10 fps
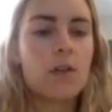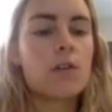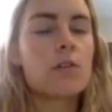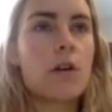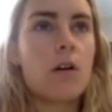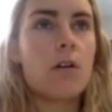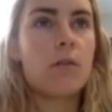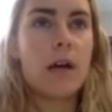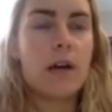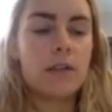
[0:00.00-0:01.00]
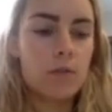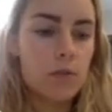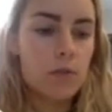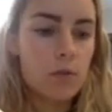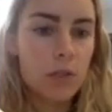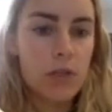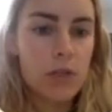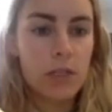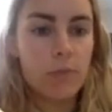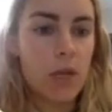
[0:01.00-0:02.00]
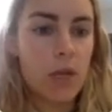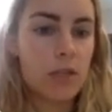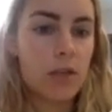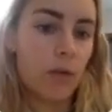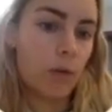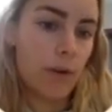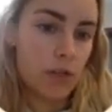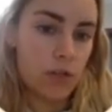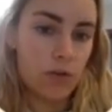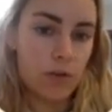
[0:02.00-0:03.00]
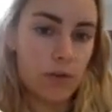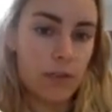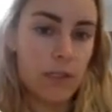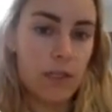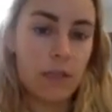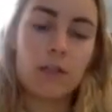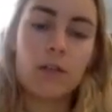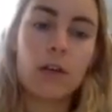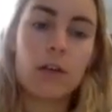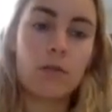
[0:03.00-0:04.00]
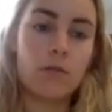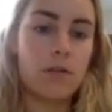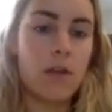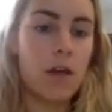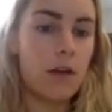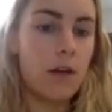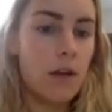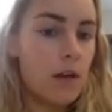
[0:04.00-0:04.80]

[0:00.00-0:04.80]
So as social workers and mental health professionals, it's critical that